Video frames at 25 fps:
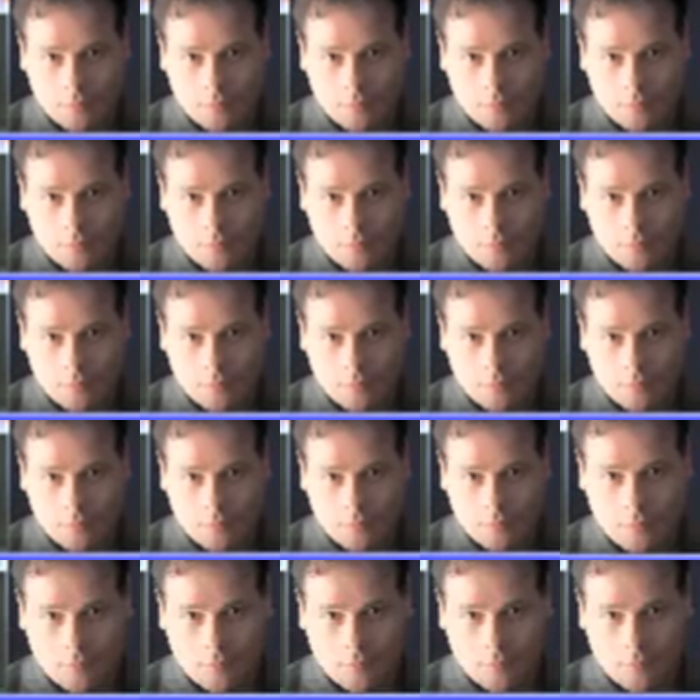
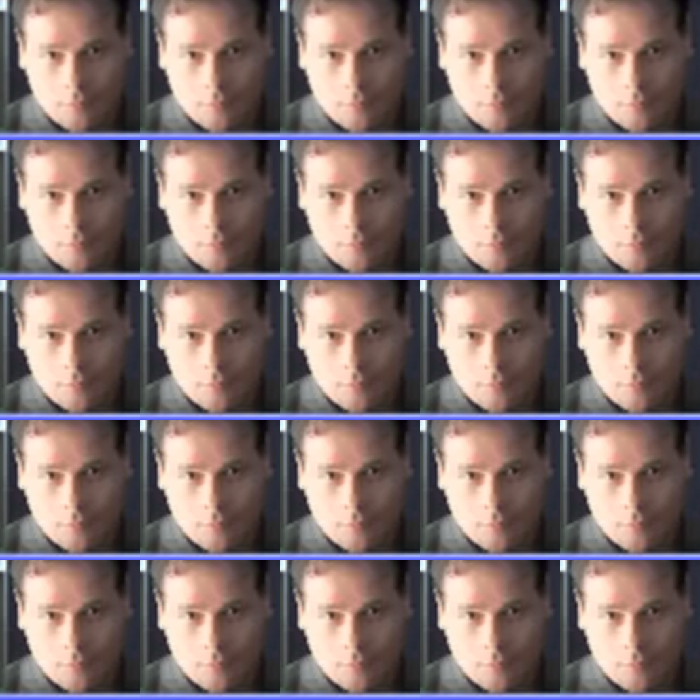
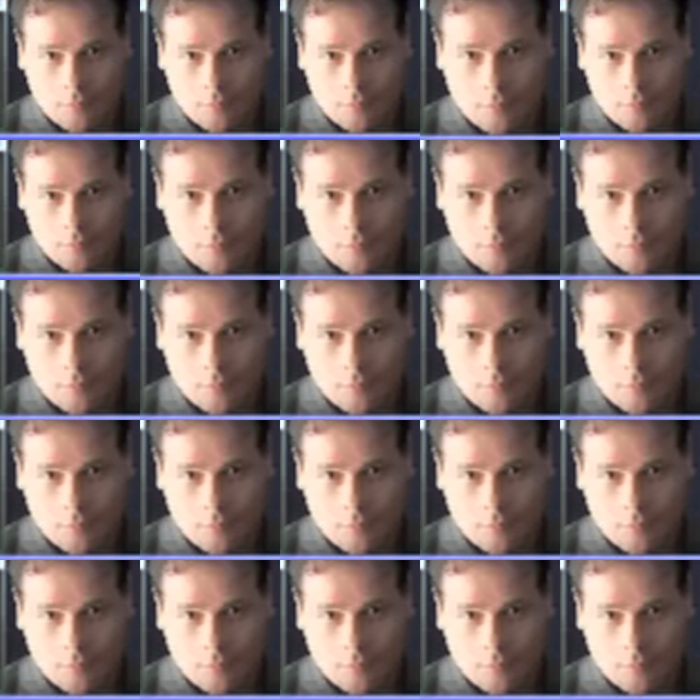
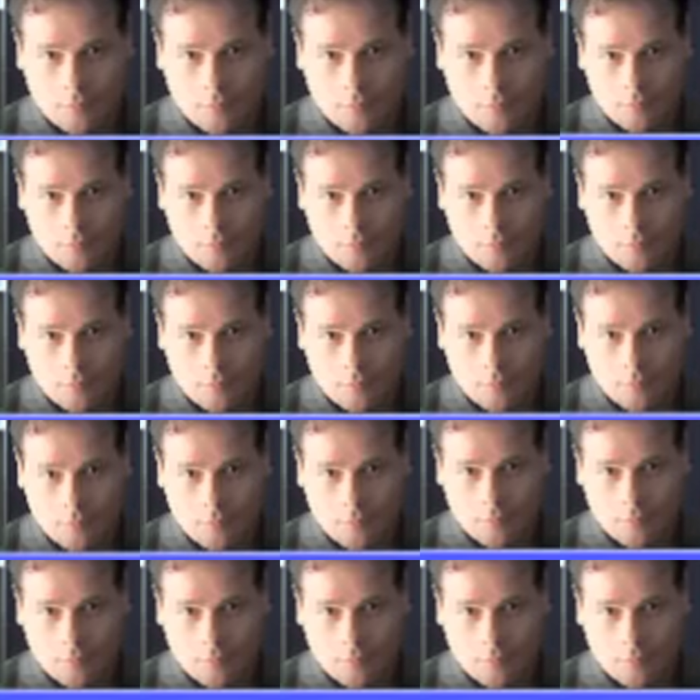No words are spoken by the person on screen.